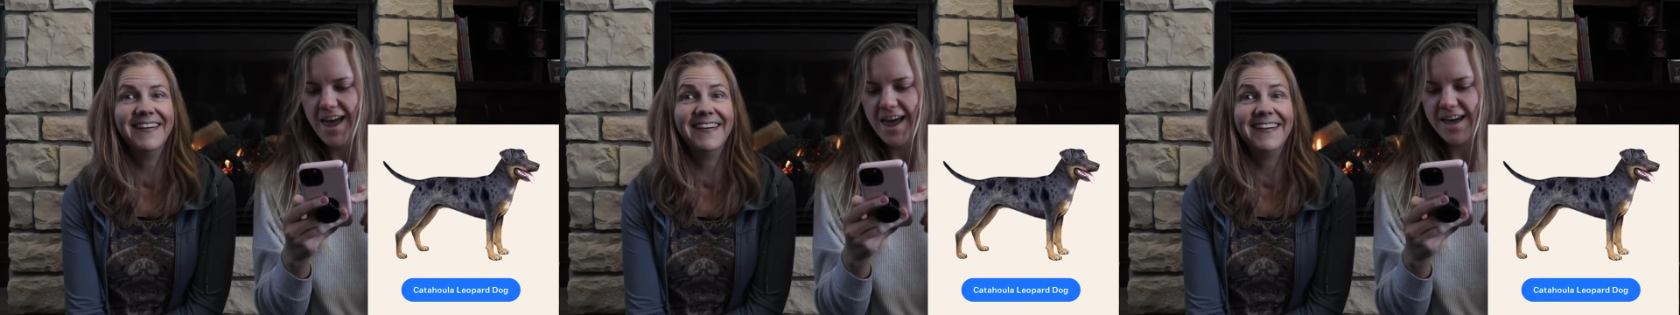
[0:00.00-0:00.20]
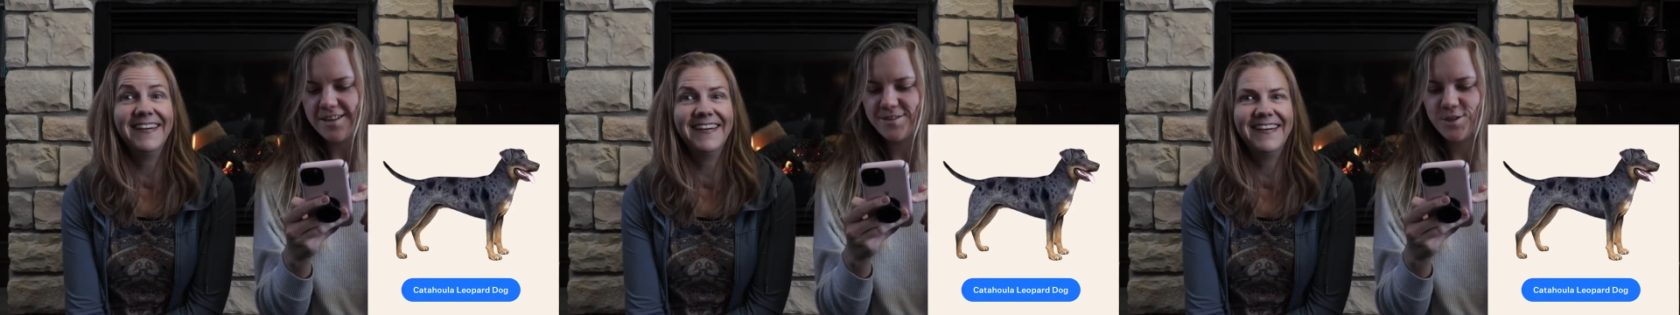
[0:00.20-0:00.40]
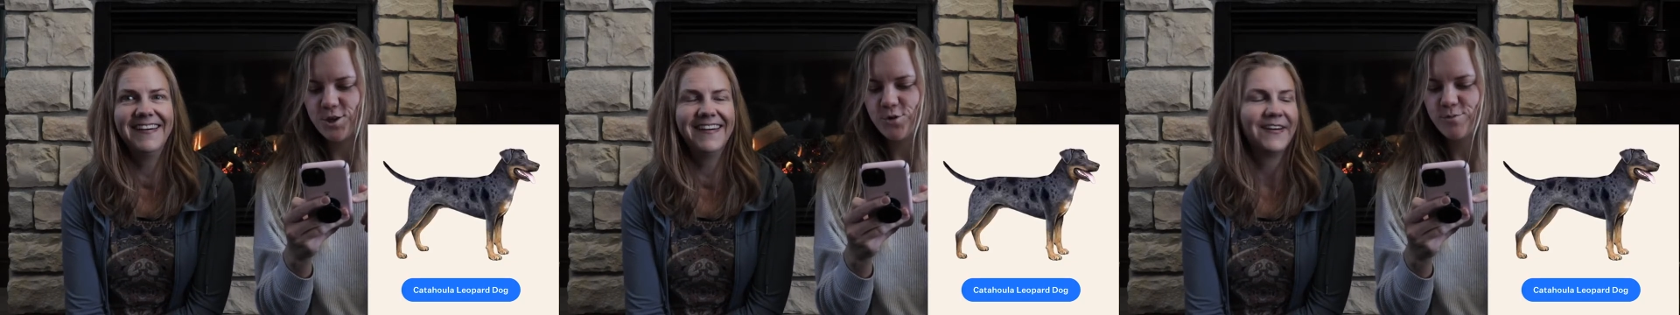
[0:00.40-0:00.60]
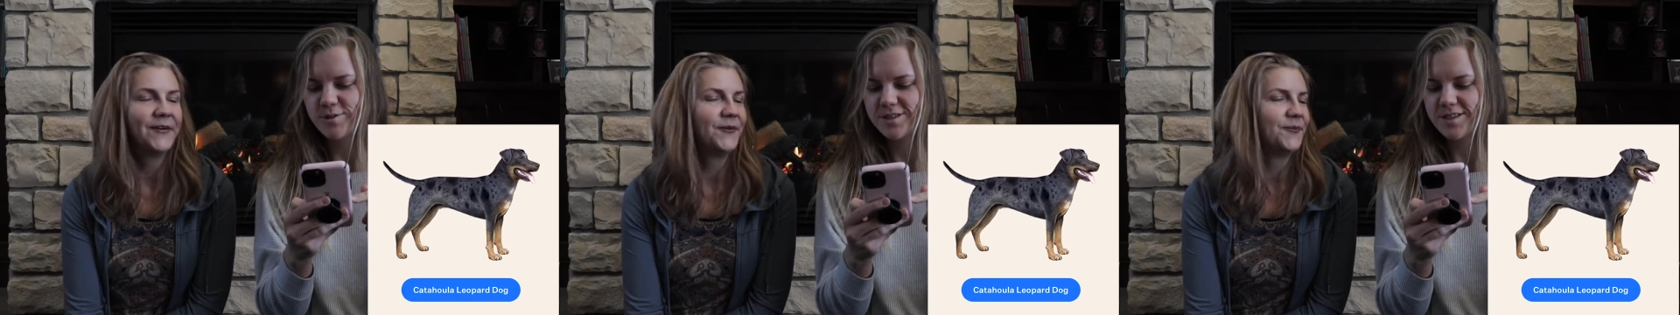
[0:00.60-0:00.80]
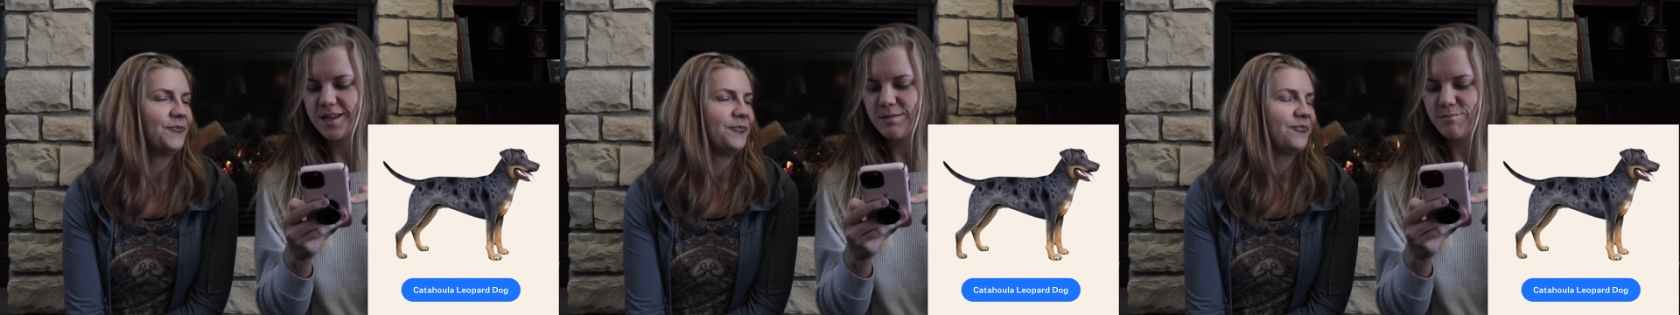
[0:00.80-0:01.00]
Speaker 1: and two
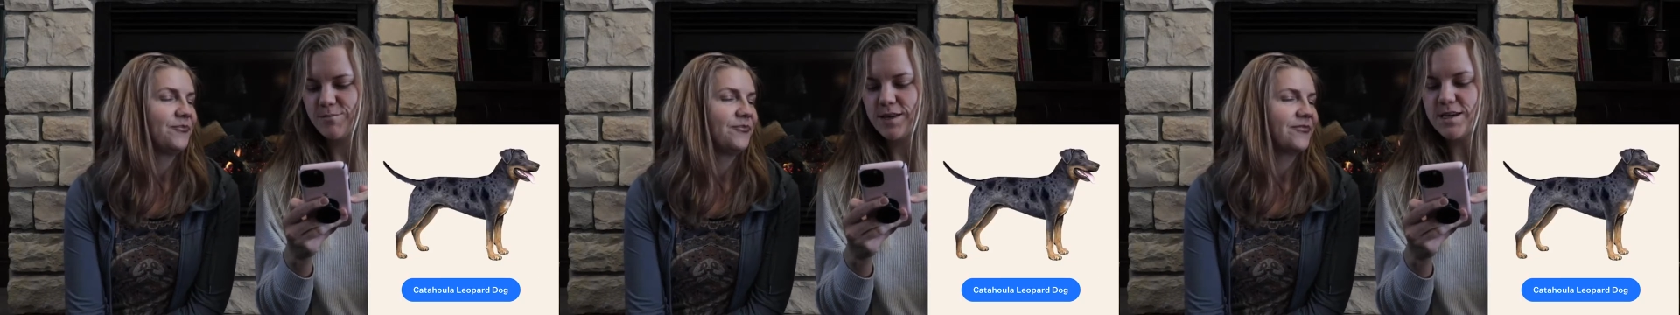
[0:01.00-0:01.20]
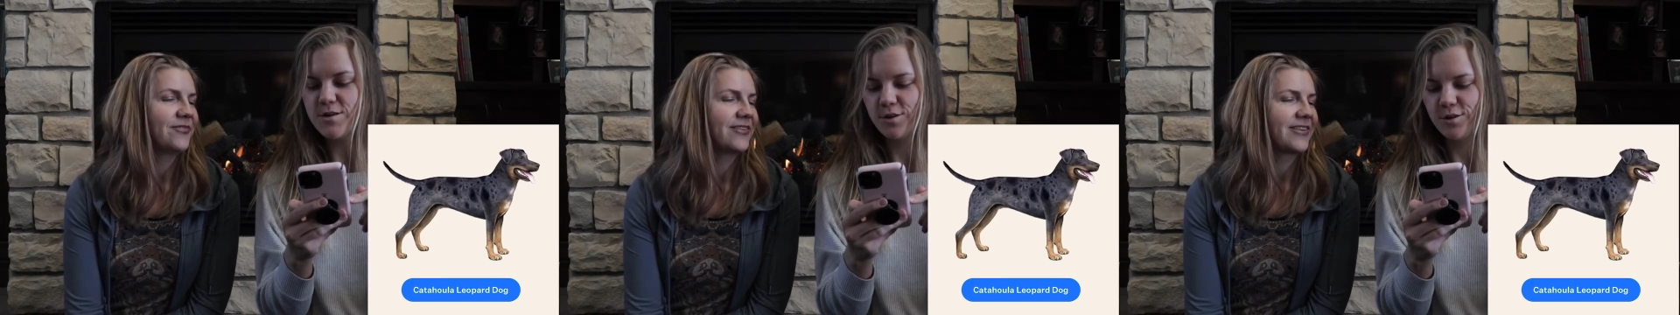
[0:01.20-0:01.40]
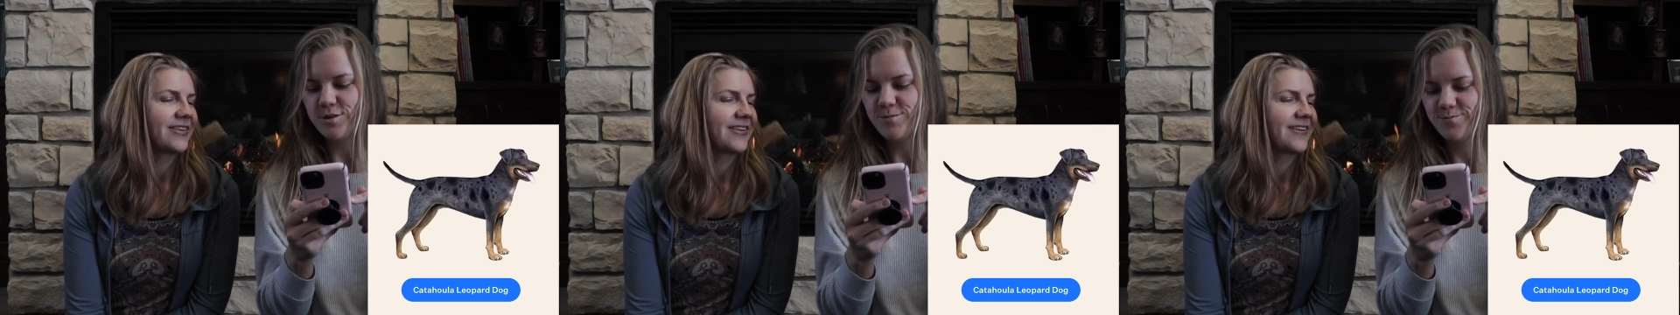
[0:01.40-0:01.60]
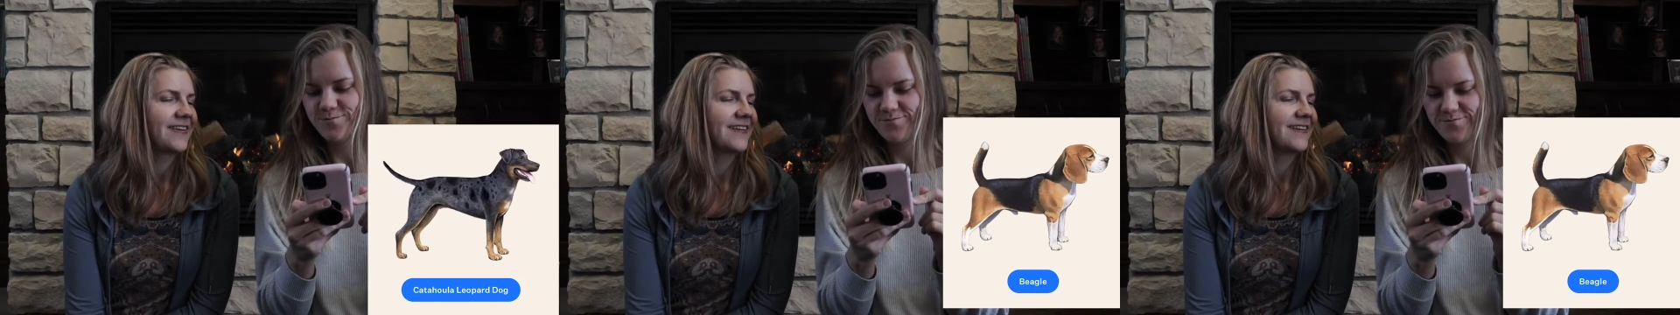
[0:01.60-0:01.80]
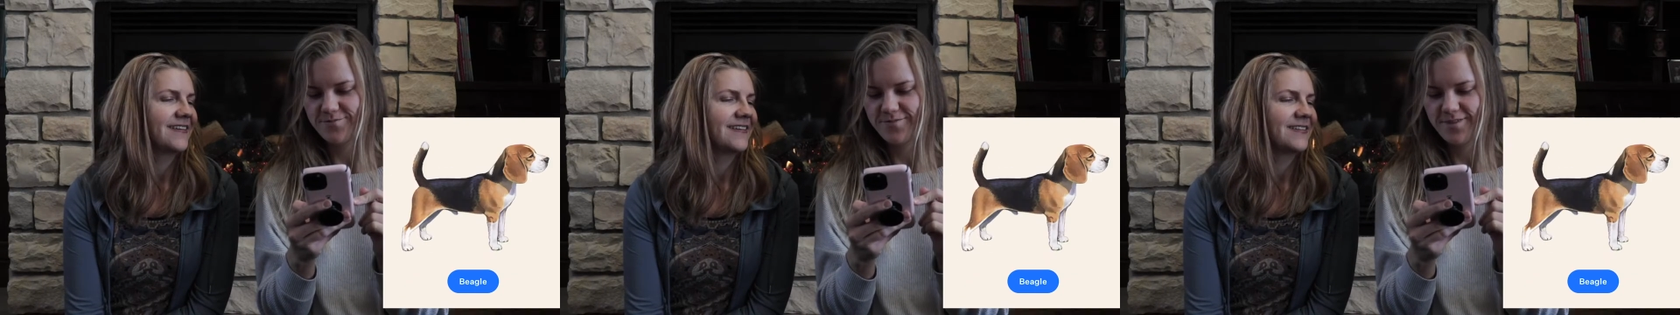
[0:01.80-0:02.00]
percent beagle.
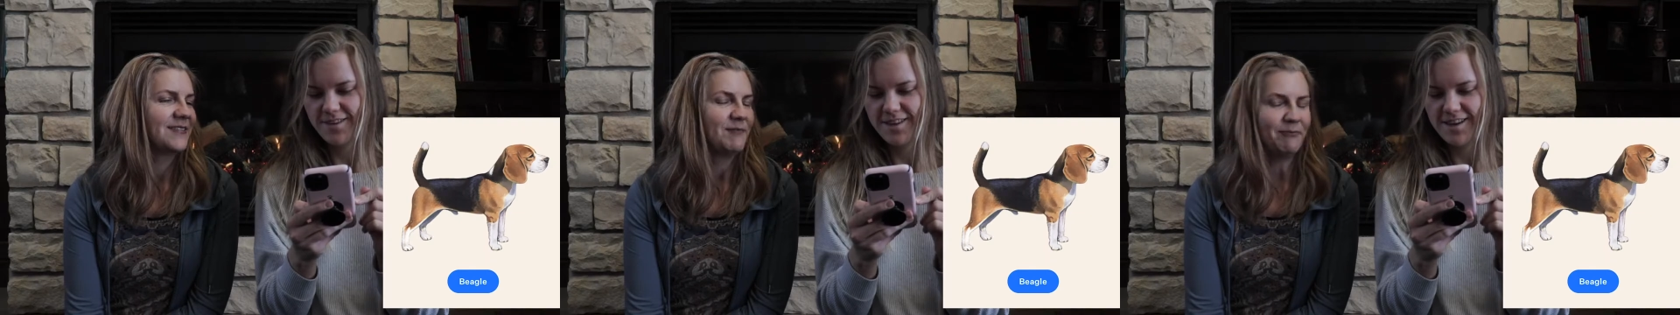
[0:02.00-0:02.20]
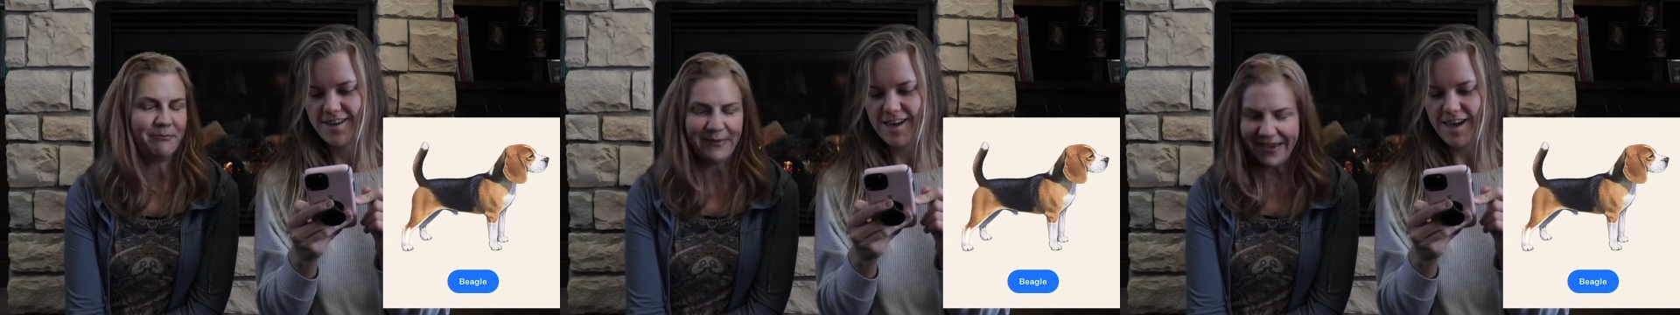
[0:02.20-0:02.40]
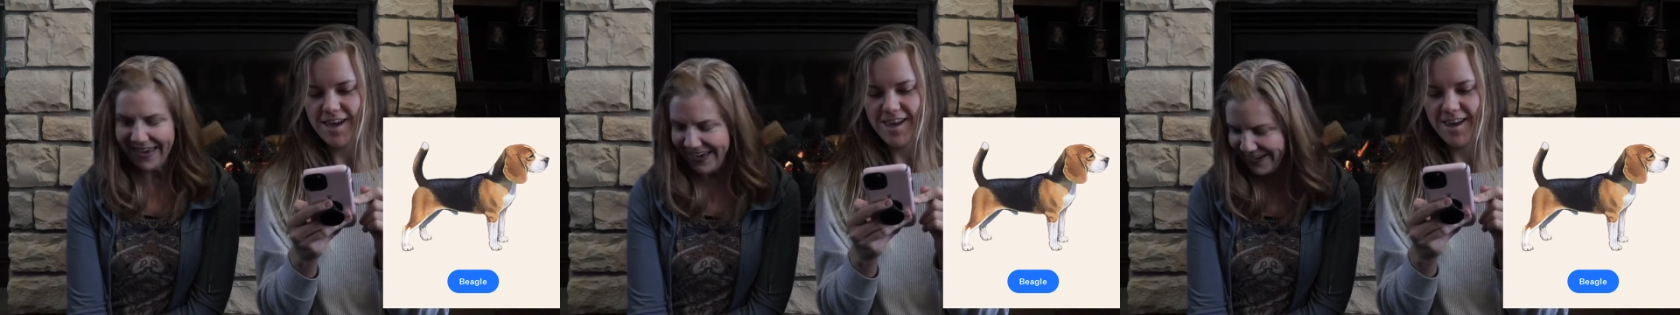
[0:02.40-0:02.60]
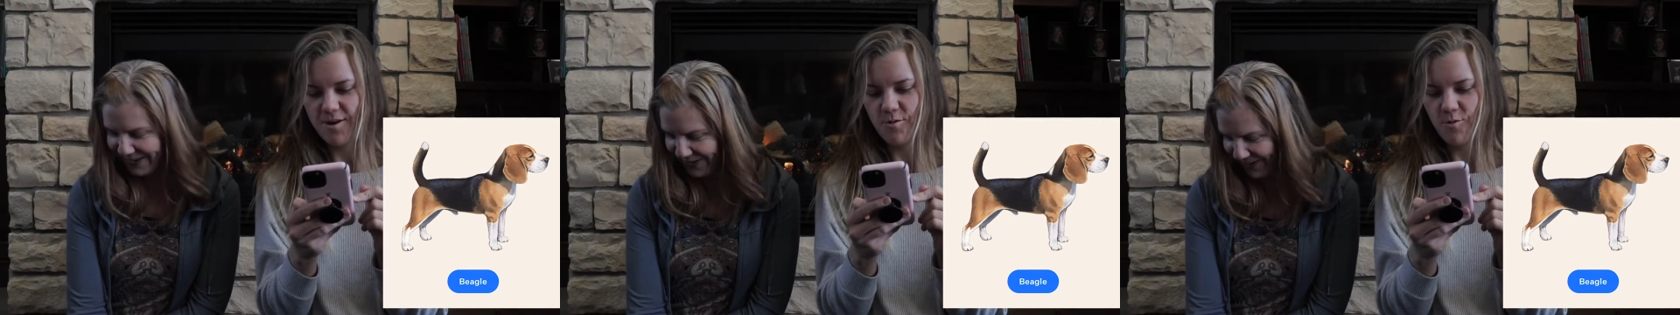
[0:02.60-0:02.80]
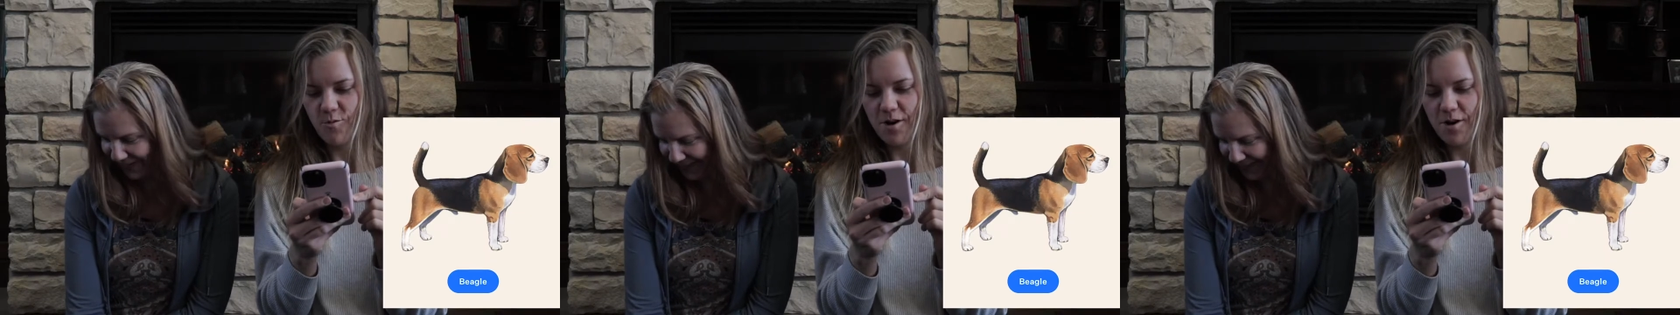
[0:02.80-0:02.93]
Speaker 2: Beagle?